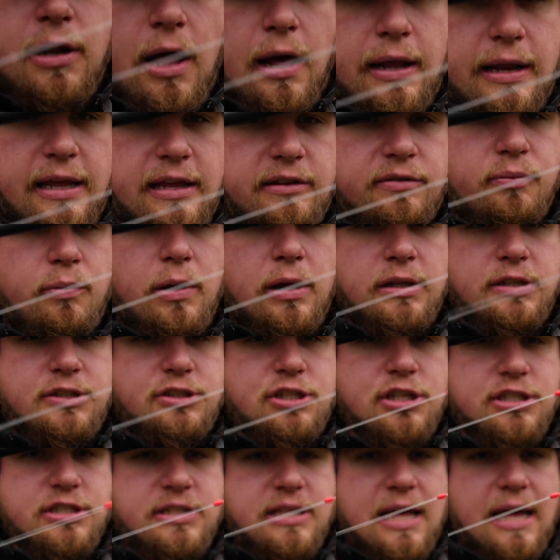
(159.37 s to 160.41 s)
knot is what
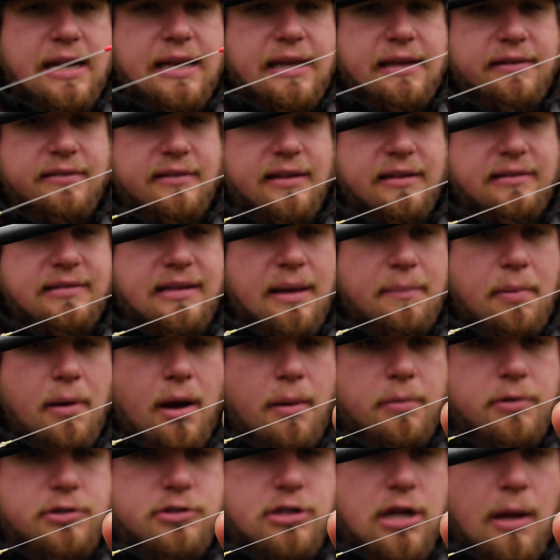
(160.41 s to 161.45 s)
just that is. That's that
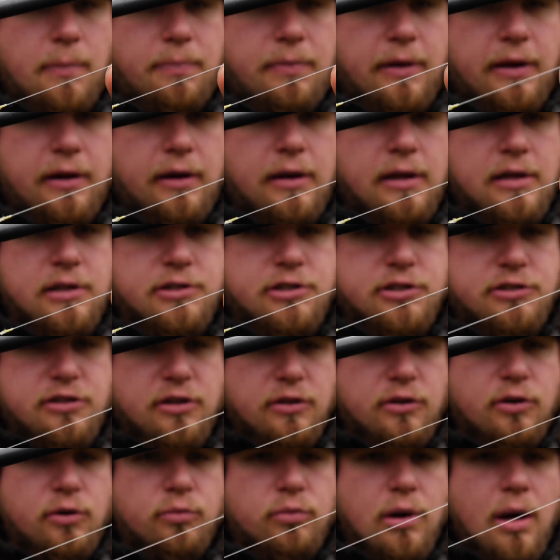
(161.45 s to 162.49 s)
bobber stop there. Just a
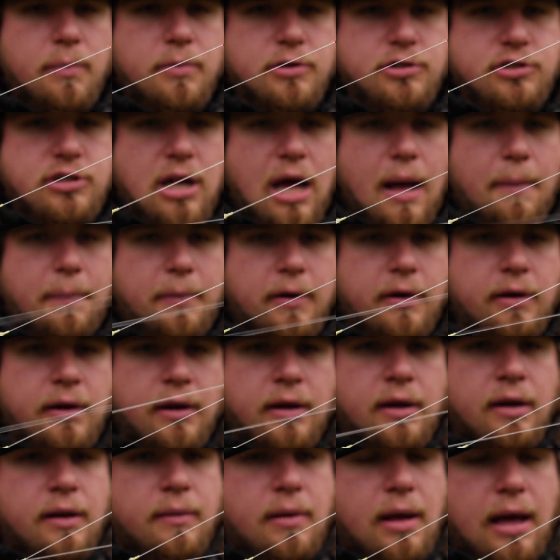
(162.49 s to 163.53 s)
little rubber stopper.
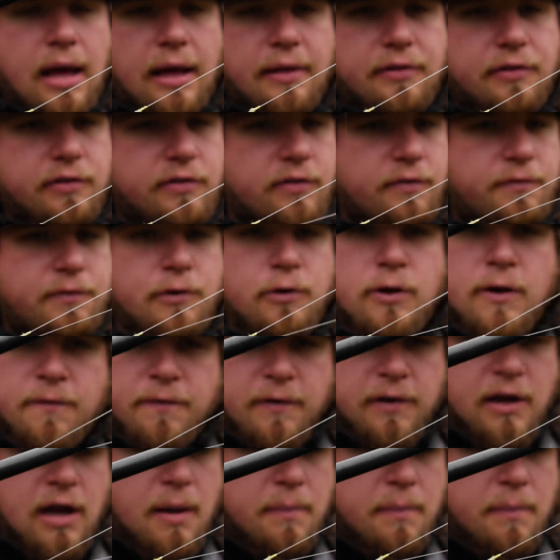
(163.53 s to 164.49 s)
There's a few different